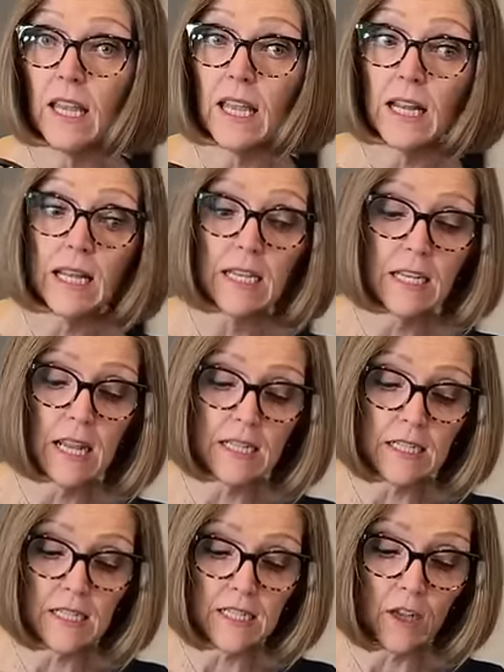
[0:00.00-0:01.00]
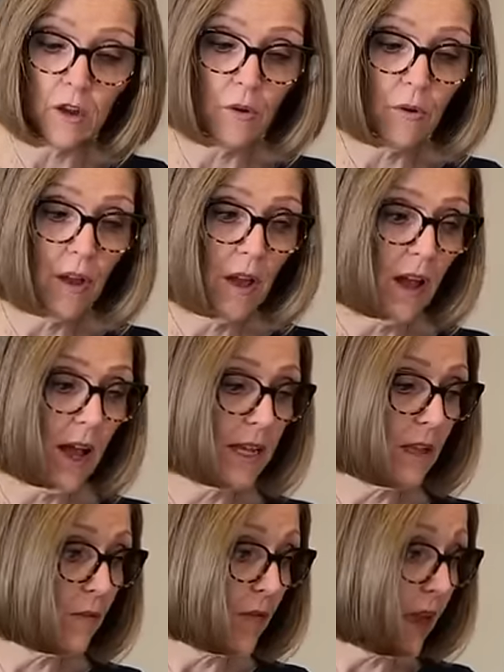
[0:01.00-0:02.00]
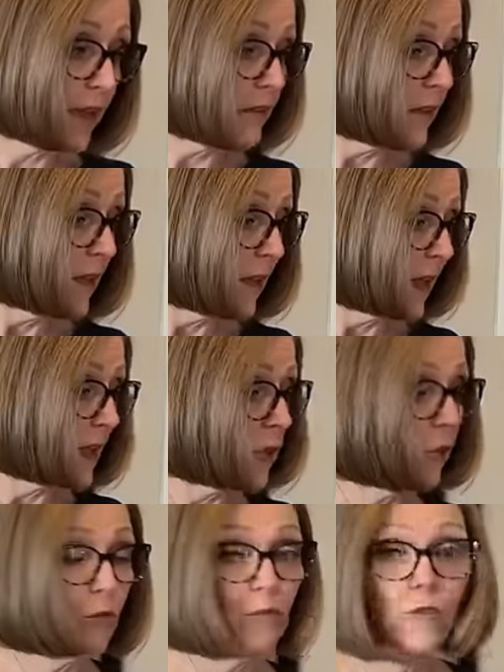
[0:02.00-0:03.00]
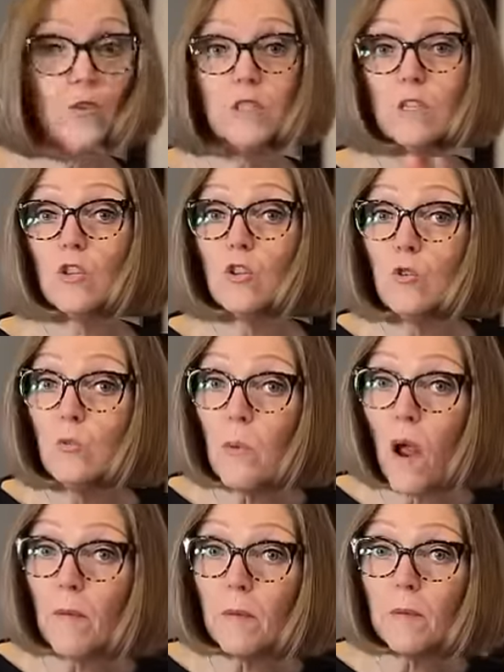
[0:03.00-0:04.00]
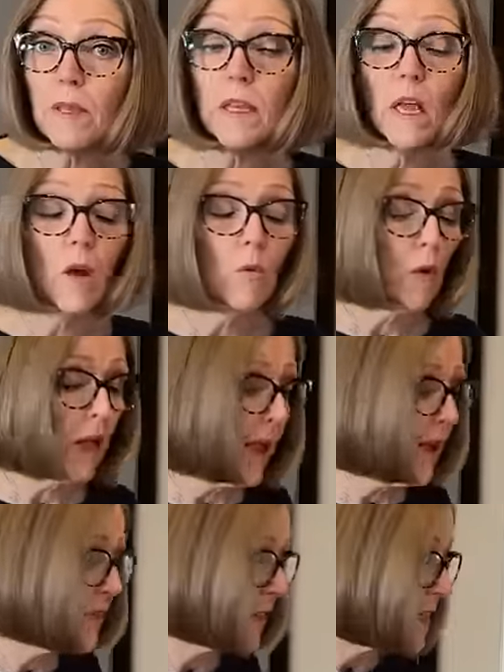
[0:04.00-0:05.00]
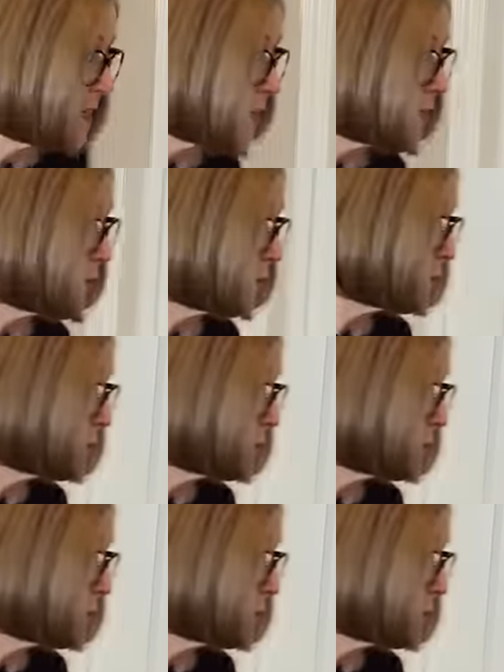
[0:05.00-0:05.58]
in it, and so I get that at Whole Foods. You probably will have a different